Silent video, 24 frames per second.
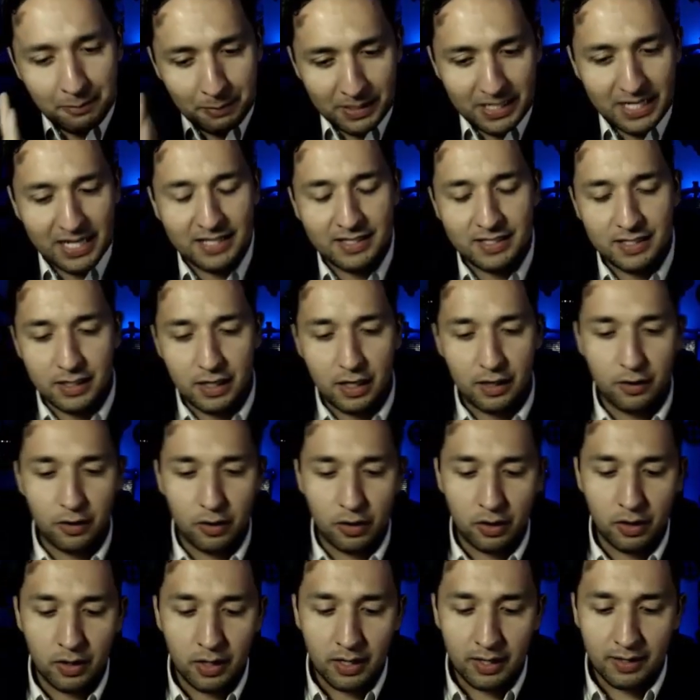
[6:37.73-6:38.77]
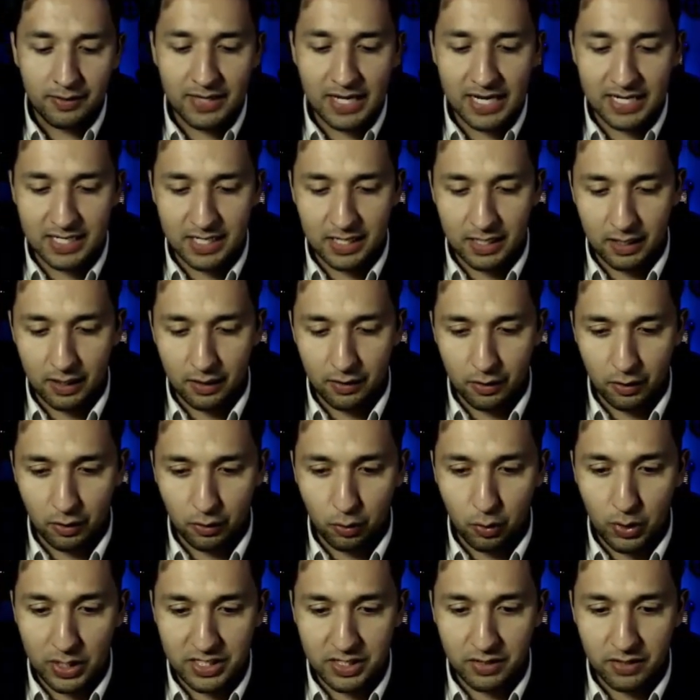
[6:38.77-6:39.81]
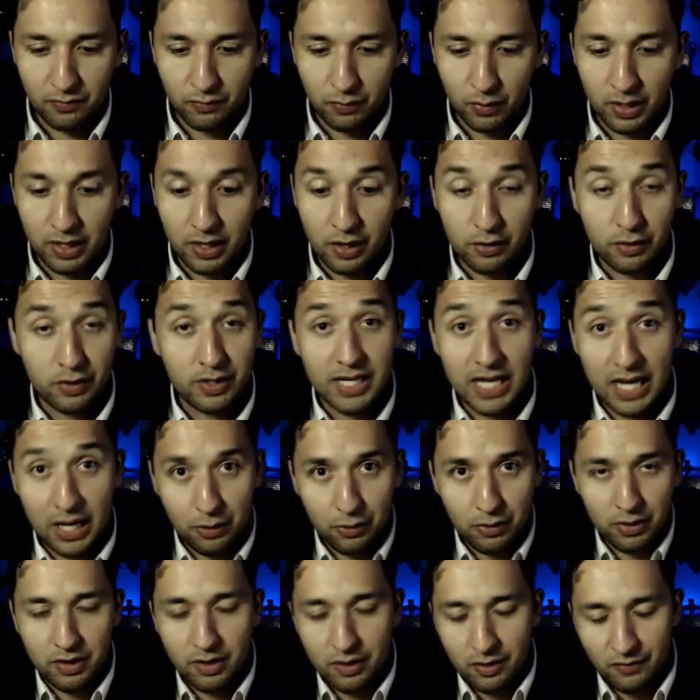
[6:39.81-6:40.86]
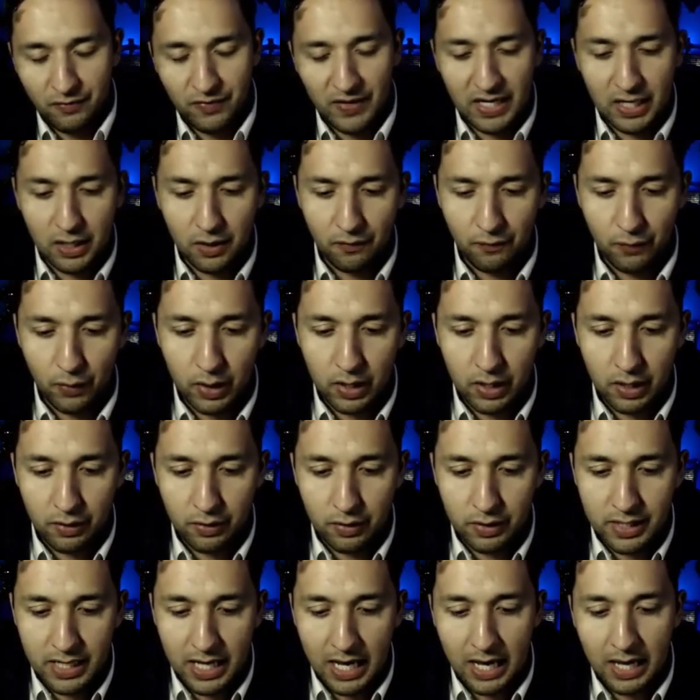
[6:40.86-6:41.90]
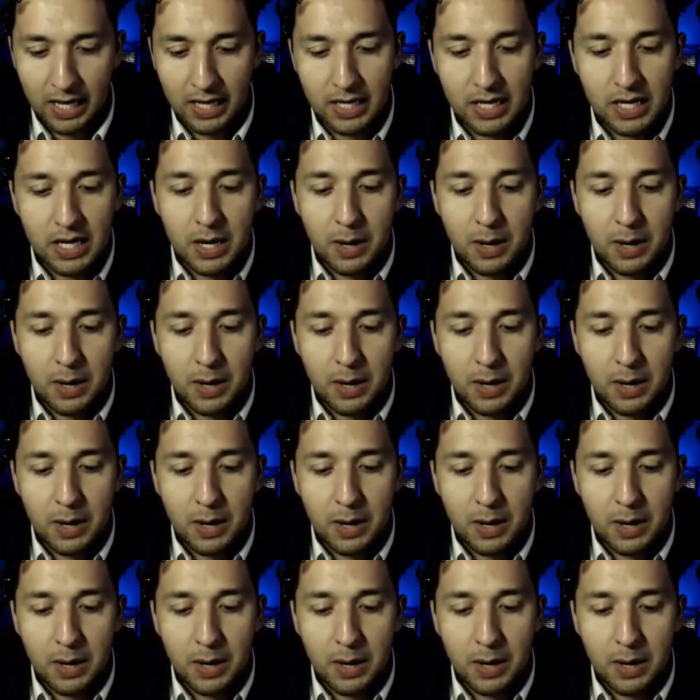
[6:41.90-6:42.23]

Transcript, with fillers: but that's another that's another question for another day or another video for another day.